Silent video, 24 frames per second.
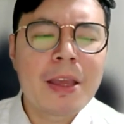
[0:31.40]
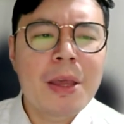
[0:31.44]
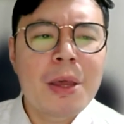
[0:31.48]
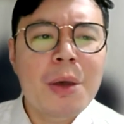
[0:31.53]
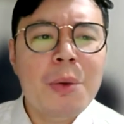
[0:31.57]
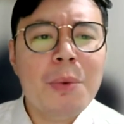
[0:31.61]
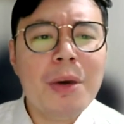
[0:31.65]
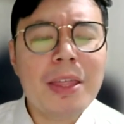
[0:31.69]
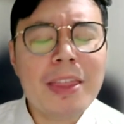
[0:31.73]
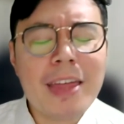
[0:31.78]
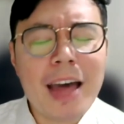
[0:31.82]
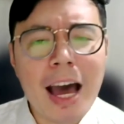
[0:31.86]

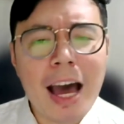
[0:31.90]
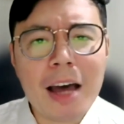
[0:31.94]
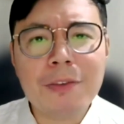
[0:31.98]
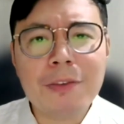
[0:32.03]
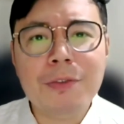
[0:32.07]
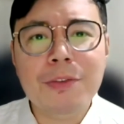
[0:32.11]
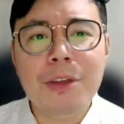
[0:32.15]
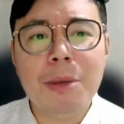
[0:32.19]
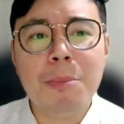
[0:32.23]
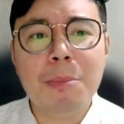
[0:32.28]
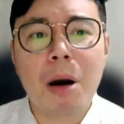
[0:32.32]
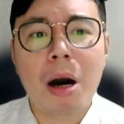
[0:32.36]
With half of
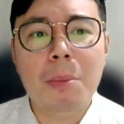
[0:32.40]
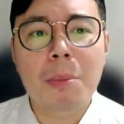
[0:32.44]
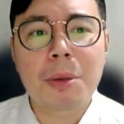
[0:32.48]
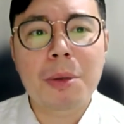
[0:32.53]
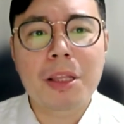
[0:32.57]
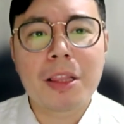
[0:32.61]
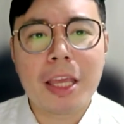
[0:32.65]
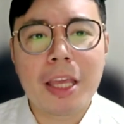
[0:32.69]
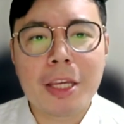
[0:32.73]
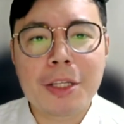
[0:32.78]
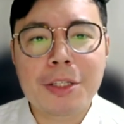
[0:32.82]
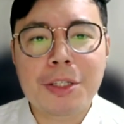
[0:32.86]
the
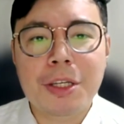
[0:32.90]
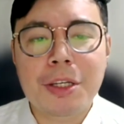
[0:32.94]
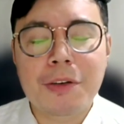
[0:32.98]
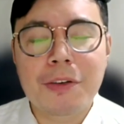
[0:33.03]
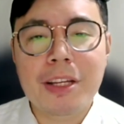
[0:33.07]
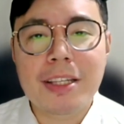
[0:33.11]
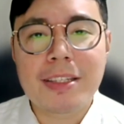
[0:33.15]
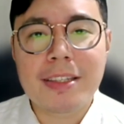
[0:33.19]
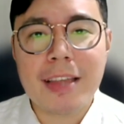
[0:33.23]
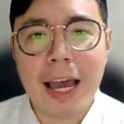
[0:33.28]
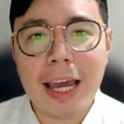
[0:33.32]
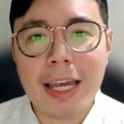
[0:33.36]
population
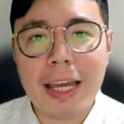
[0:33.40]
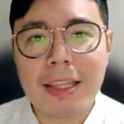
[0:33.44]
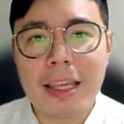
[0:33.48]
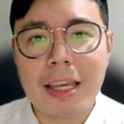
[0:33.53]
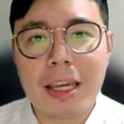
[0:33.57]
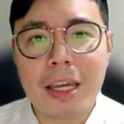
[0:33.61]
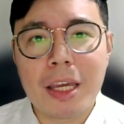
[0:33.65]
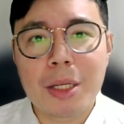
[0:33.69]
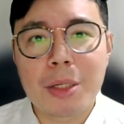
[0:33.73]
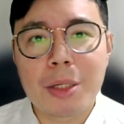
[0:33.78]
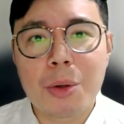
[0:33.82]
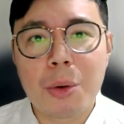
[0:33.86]

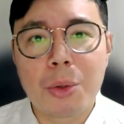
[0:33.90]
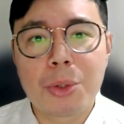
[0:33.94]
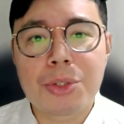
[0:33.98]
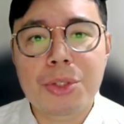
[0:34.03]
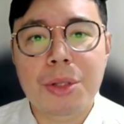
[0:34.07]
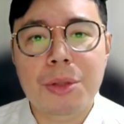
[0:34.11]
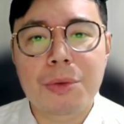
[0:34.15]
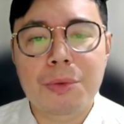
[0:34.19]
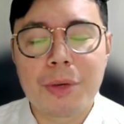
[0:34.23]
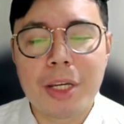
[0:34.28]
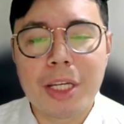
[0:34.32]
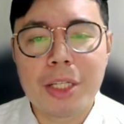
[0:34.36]
residing in
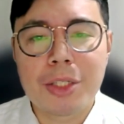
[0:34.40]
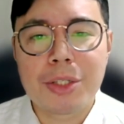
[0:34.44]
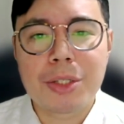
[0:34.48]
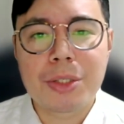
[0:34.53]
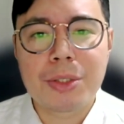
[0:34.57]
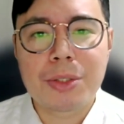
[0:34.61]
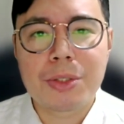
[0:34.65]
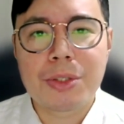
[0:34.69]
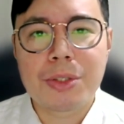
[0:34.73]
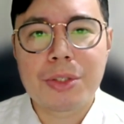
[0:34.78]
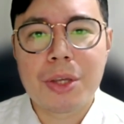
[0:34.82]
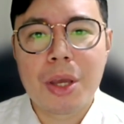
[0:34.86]
coastal
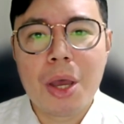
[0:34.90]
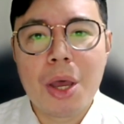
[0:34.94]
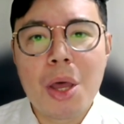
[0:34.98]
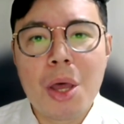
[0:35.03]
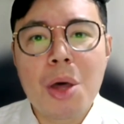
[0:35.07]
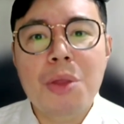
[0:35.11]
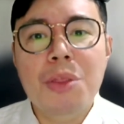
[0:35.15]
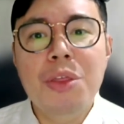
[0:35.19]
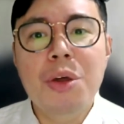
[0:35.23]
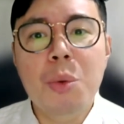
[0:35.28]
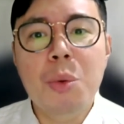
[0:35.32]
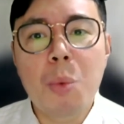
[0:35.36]
regions,
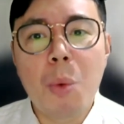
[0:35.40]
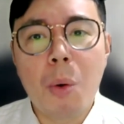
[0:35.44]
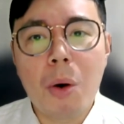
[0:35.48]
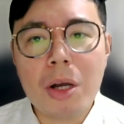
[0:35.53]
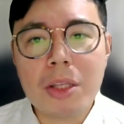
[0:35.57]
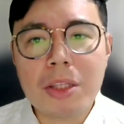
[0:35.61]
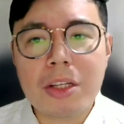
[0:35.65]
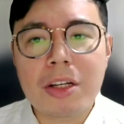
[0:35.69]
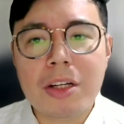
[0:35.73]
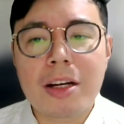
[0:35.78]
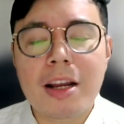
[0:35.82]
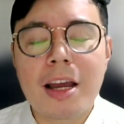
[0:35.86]
the
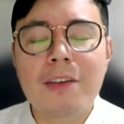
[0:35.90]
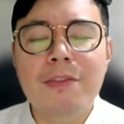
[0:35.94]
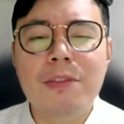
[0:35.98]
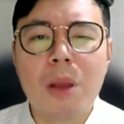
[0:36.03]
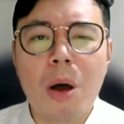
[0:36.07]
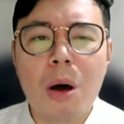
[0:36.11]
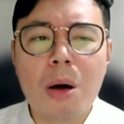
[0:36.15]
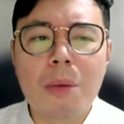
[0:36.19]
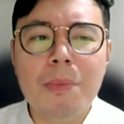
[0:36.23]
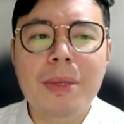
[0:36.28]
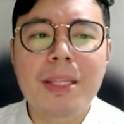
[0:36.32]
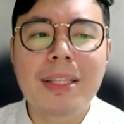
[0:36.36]
water have
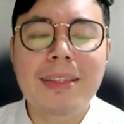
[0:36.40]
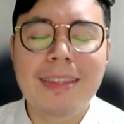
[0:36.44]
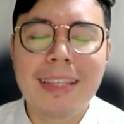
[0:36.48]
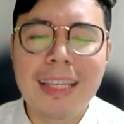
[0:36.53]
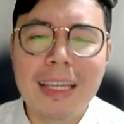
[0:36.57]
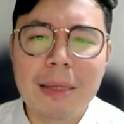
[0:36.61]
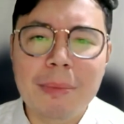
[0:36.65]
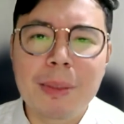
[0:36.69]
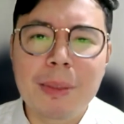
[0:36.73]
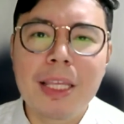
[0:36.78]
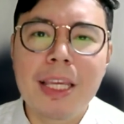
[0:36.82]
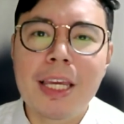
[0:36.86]
long been
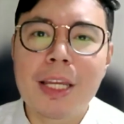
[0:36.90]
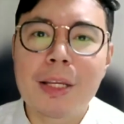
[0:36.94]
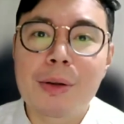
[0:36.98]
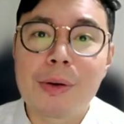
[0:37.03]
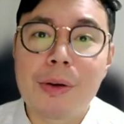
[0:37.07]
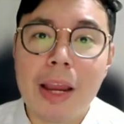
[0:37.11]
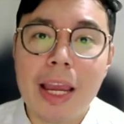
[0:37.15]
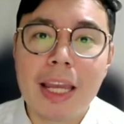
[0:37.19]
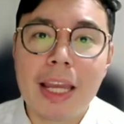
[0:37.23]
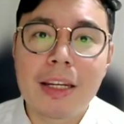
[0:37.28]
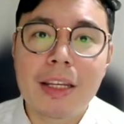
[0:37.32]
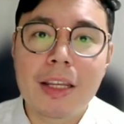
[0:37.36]
deeply
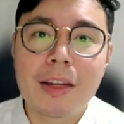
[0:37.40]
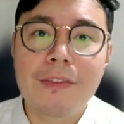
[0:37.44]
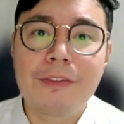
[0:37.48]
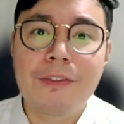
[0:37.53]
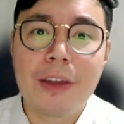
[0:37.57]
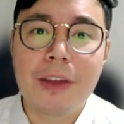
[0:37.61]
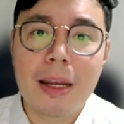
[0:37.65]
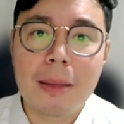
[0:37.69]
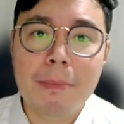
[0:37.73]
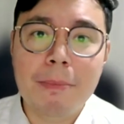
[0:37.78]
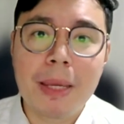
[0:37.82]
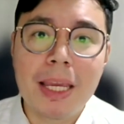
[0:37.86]
ingrained in
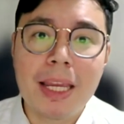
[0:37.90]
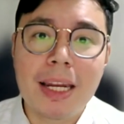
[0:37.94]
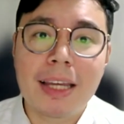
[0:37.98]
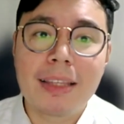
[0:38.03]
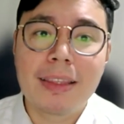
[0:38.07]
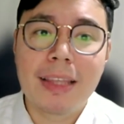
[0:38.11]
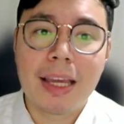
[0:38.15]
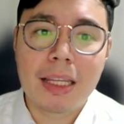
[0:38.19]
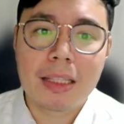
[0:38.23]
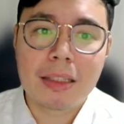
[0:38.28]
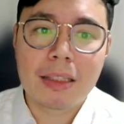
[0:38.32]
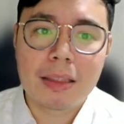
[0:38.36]
Philippine
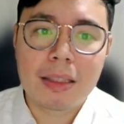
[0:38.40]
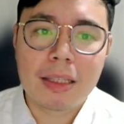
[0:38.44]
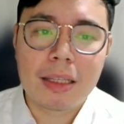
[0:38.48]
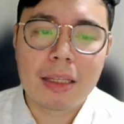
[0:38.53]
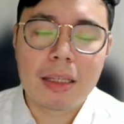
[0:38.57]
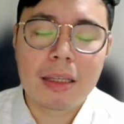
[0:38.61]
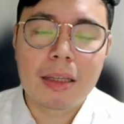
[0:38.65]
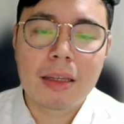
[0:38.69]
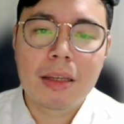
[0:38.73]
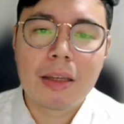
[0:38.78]
identity.